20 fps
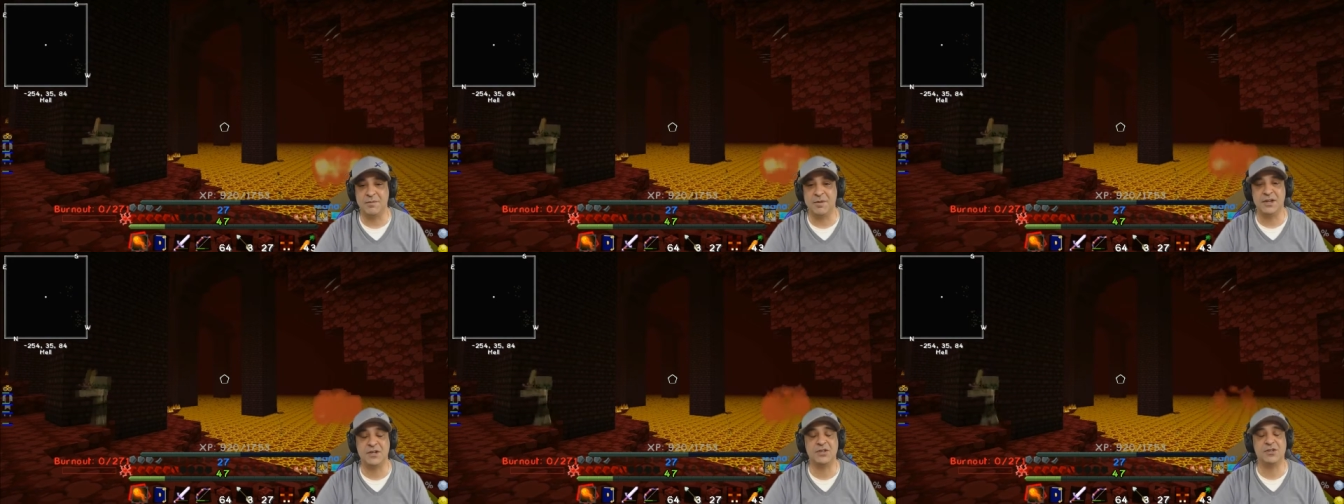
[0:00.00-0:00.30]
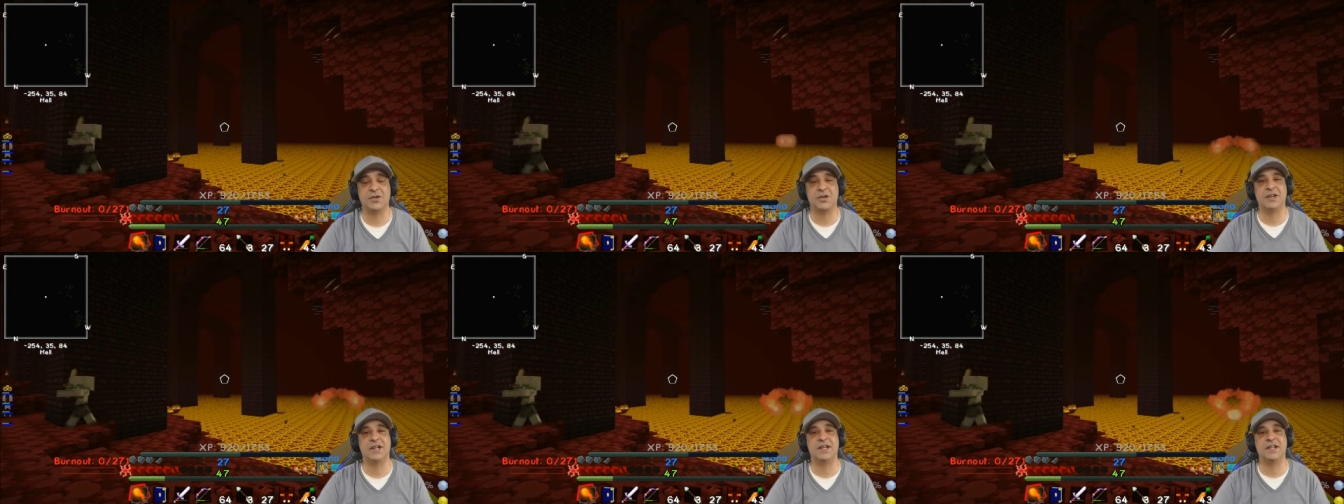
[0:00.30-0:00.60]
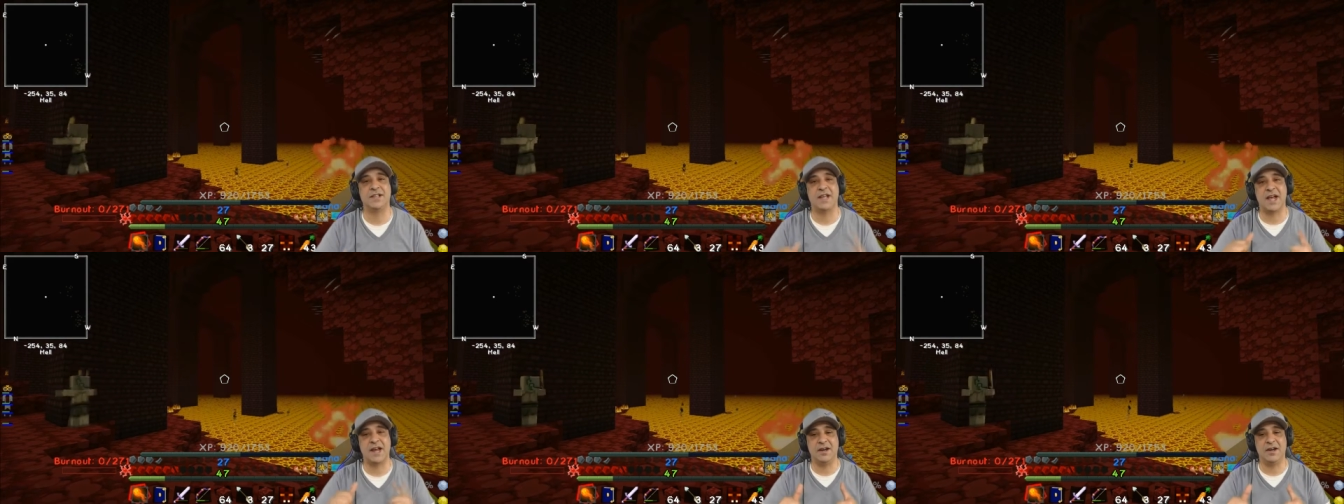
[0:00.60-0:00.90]
make sure to
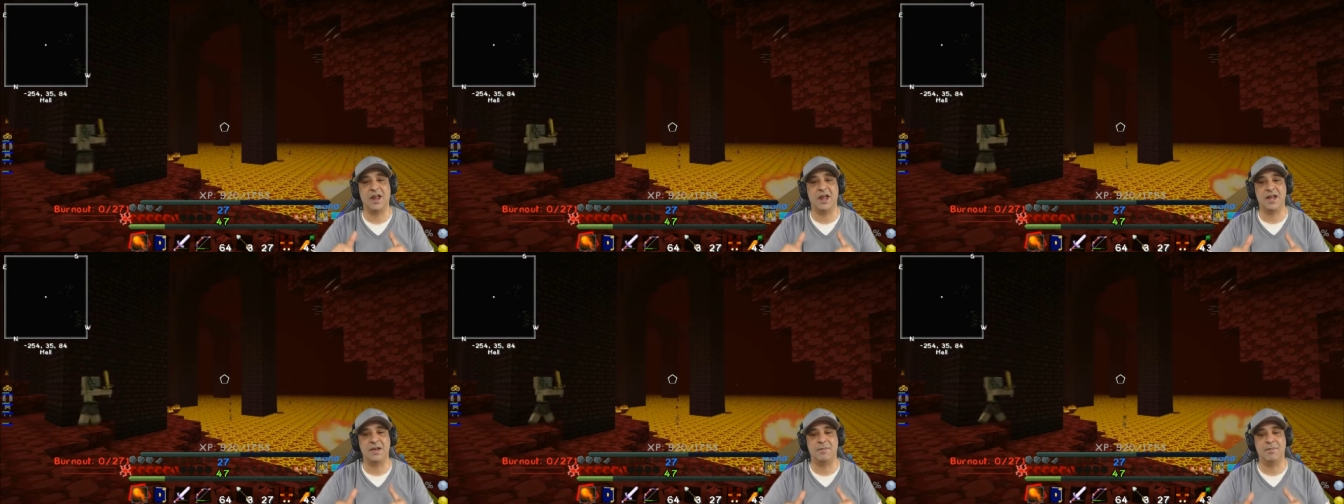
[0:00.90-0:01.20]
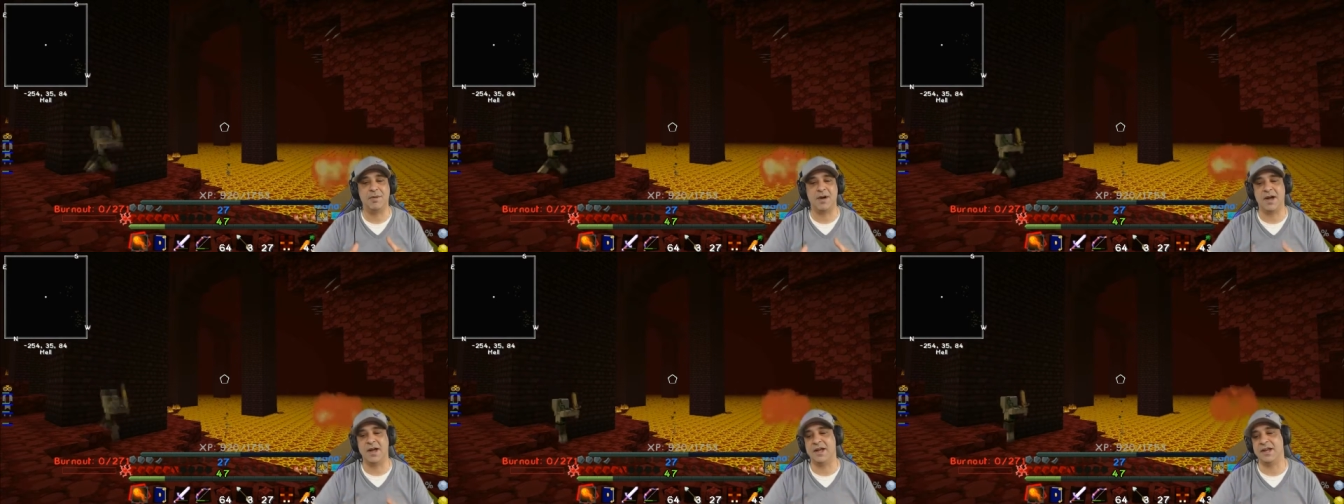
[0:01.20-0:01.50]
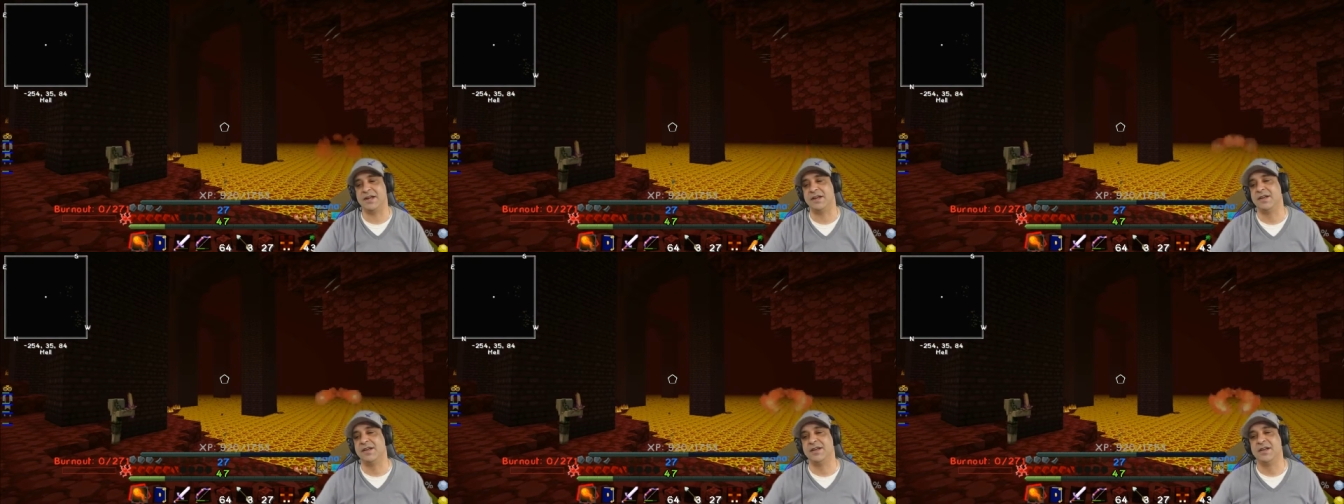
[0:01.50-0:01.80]
hit that like
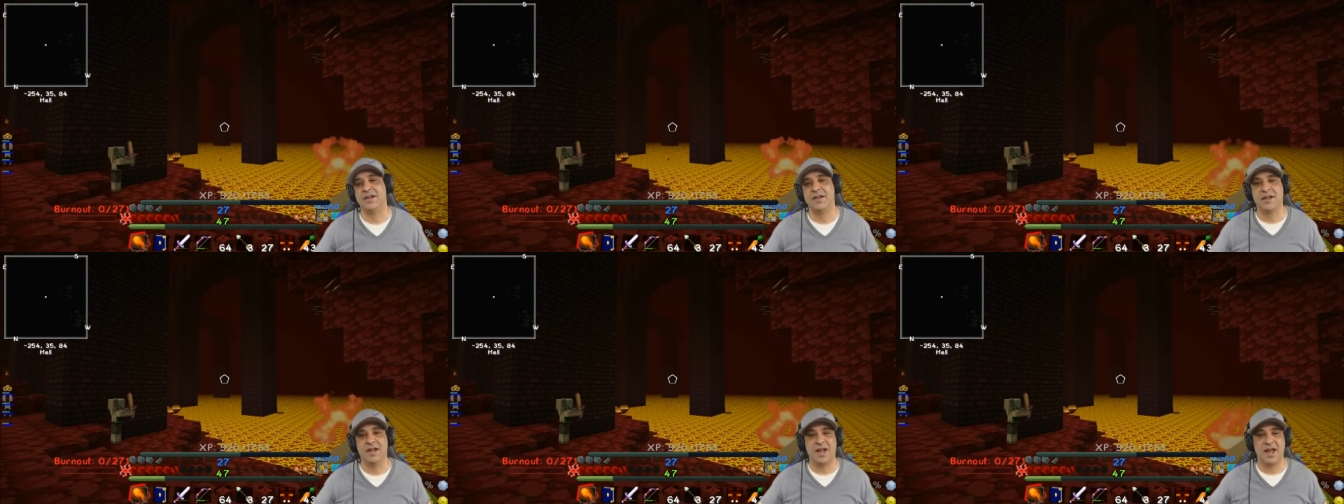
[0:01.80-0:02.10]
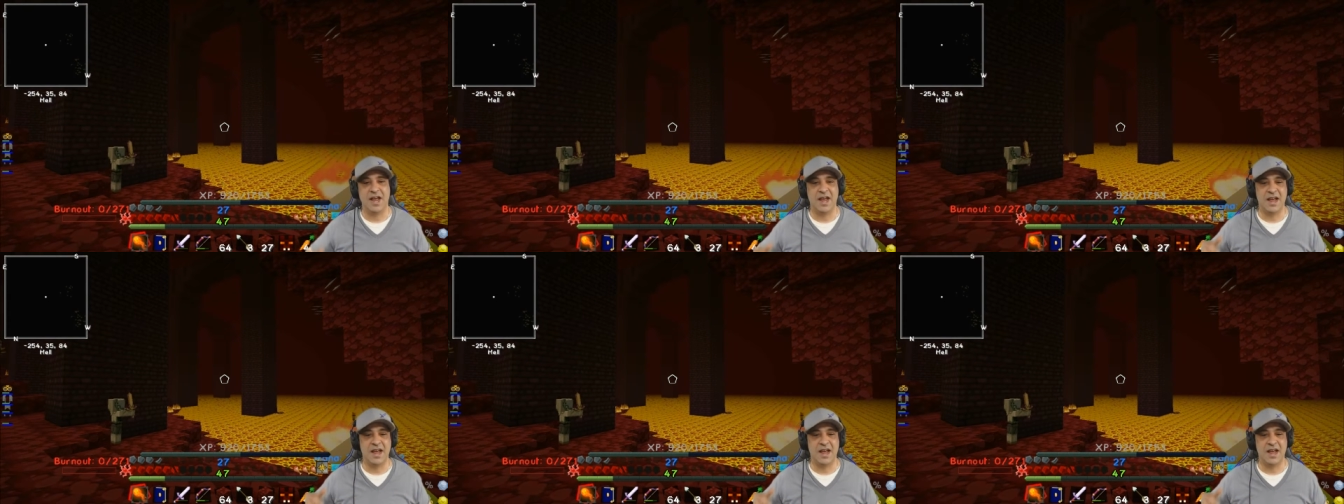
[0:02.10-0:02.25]
button.